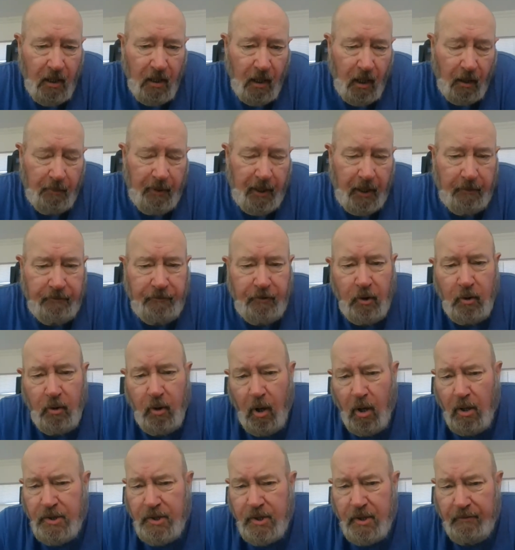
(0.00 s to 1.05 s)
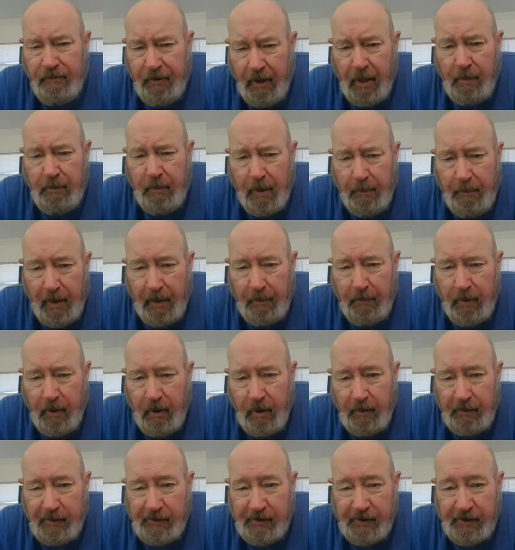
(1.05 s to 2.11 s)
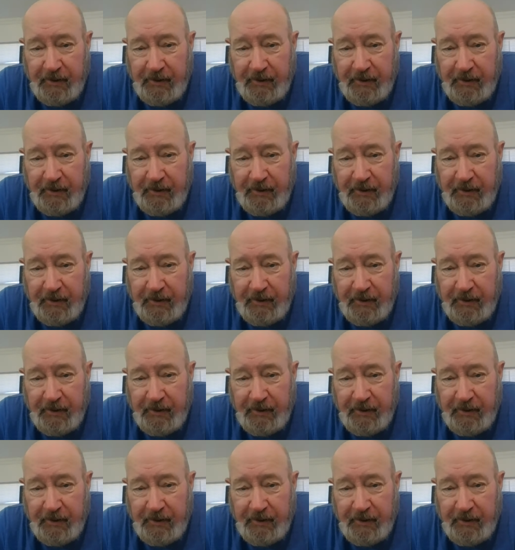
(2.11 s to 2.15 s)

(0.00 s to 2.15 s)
I mean, if you lost a family member,